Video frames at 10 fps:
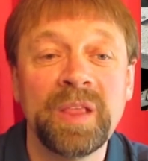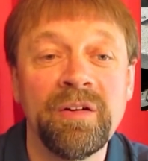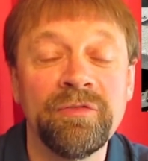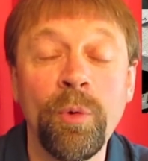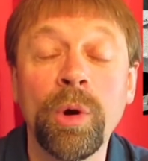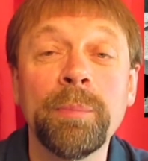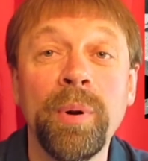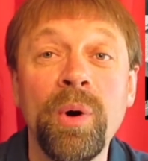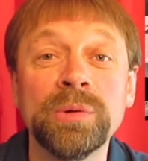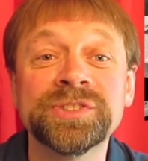4
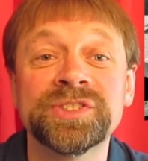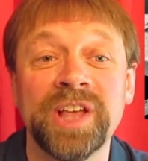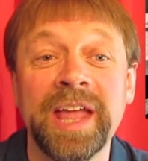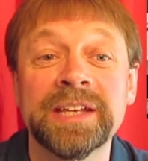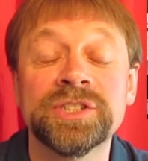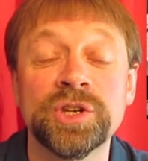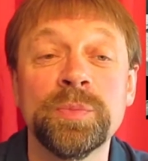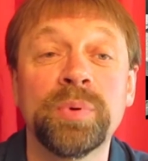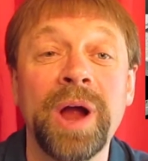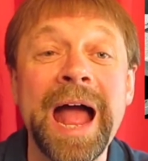bolts and
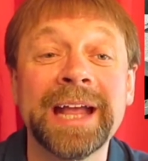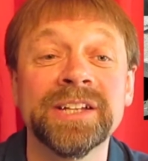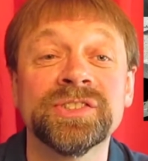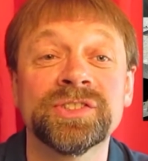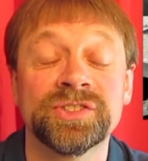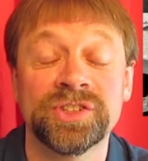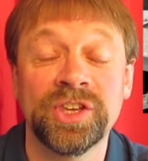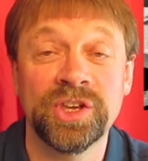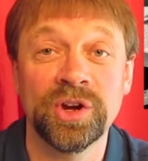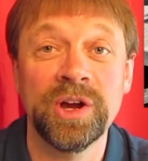2 brackets to
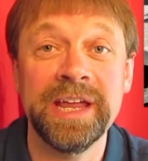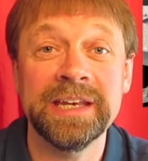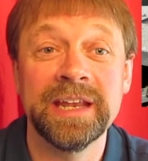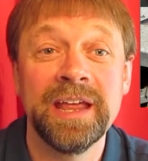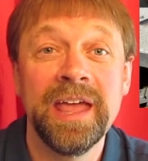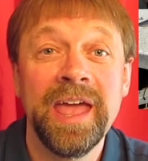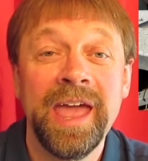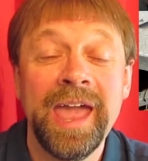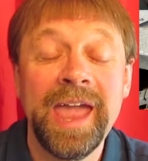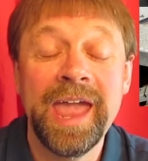secure it,
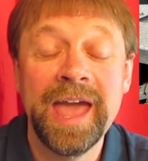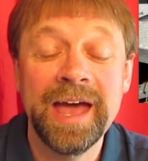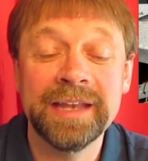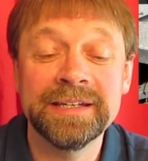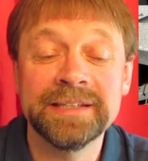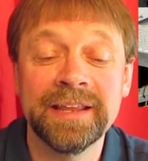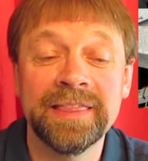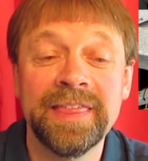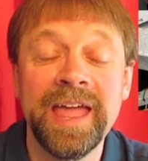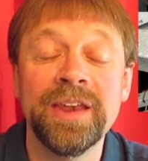and
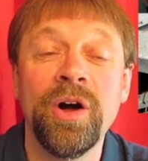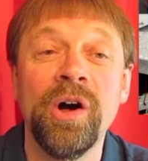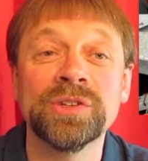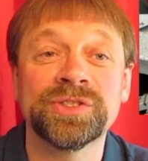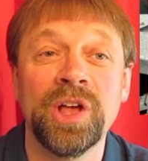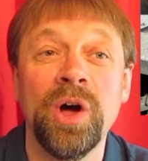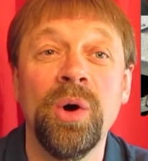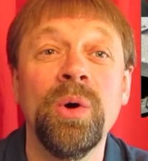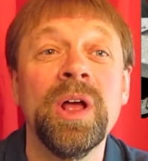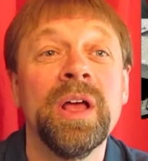then
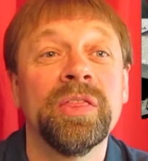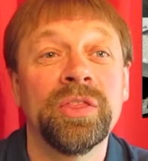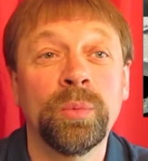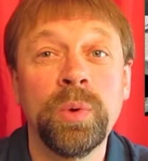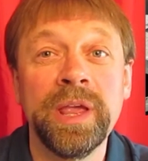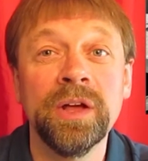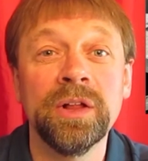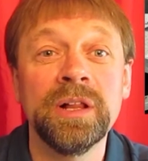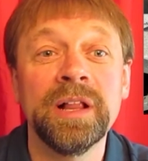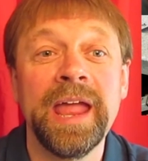also the
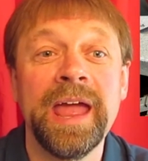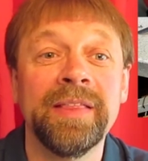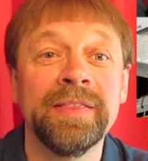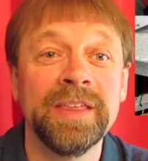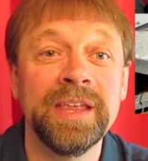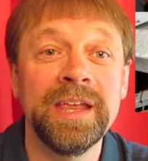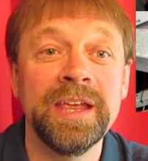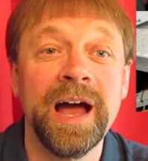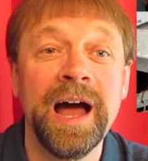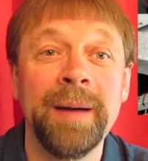wheel and
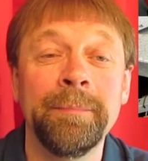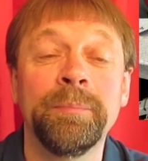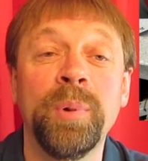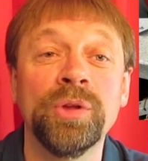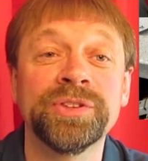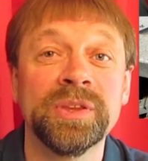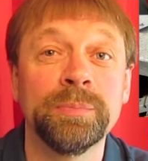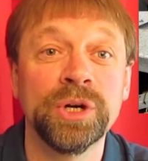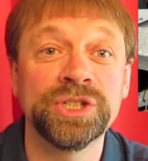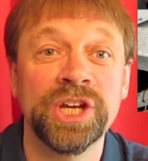the bolt and the
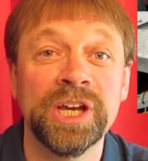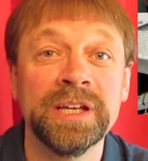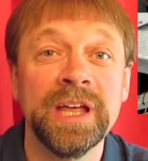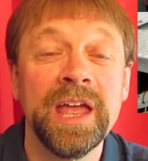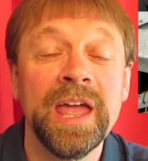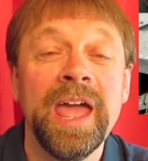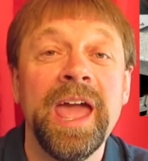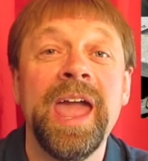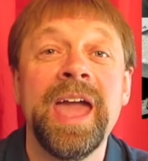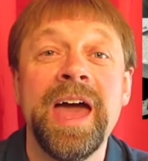bushing,
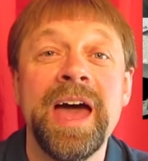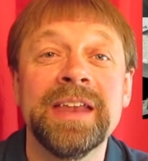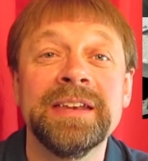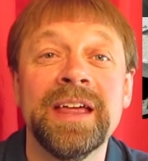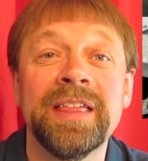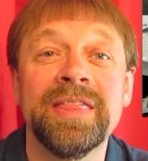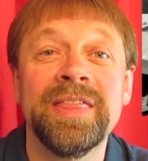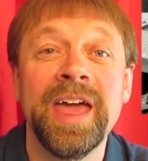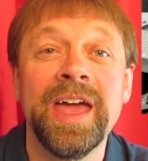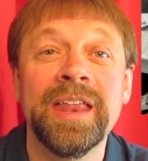and
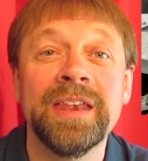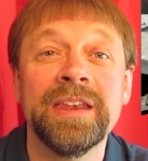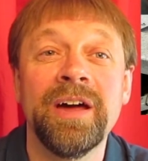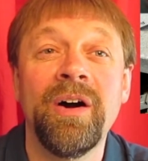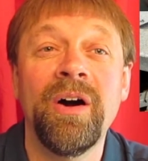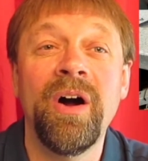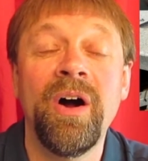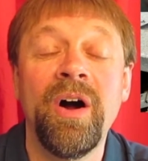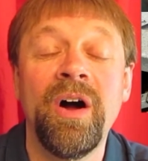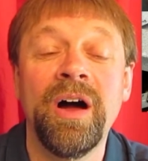then
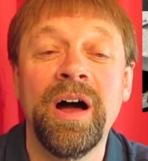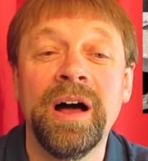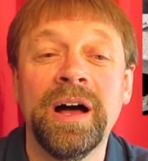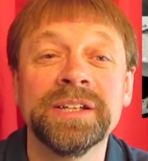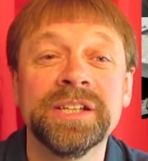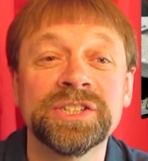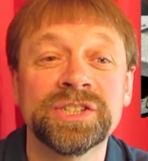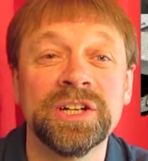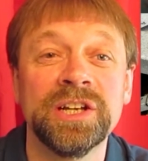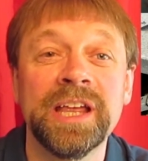
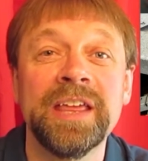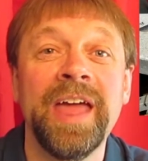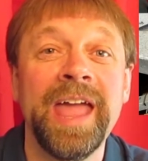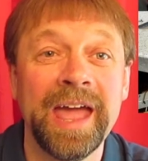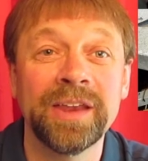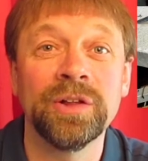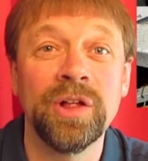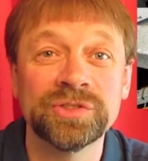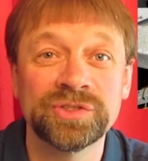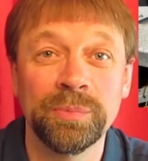additionally the handle
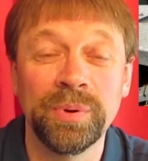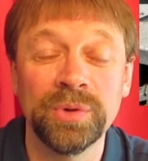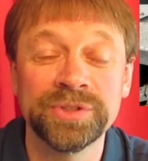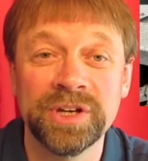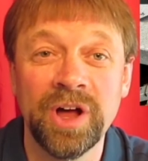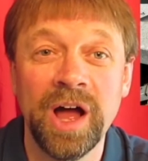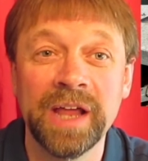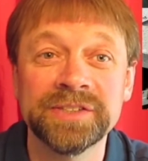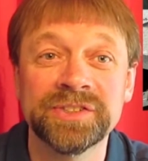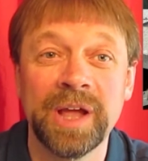also bolted
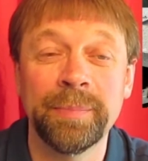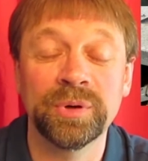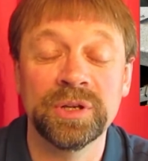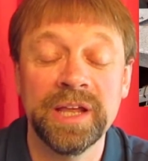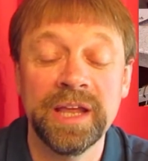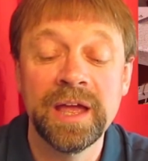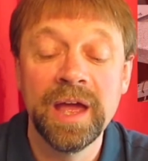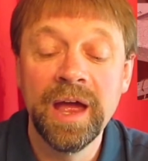on separately.